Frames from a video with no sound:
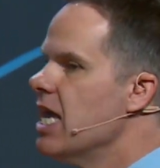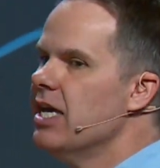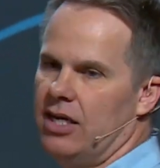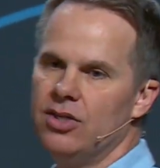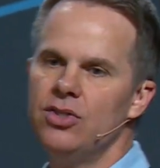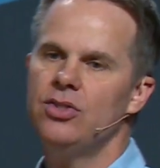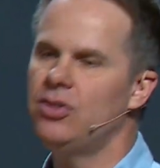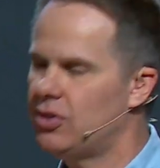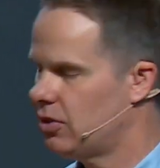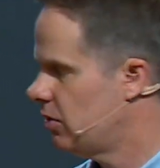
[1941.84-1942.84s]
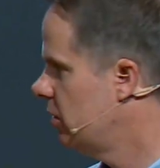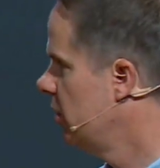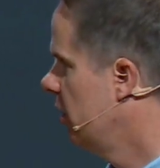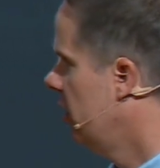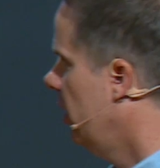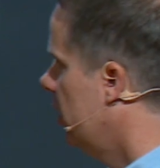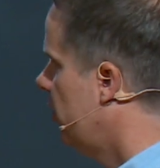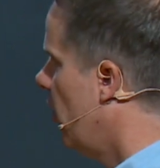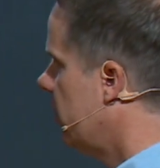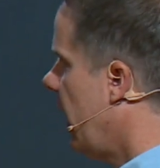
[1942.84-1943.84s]
is, as
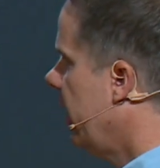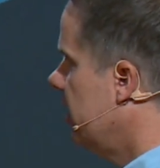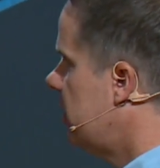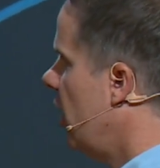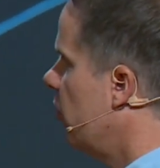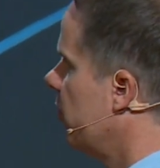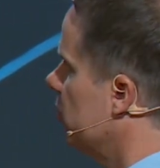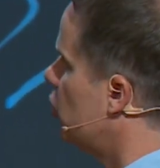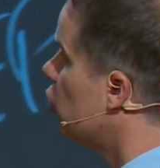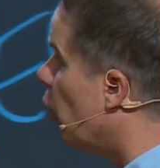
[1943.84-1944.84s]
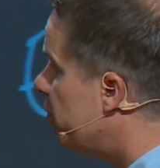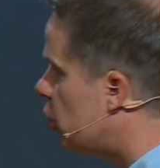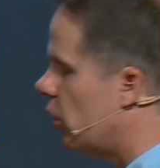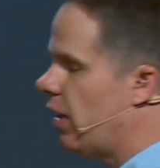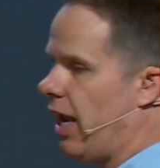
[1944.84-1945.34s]
far as I can tell from Scripture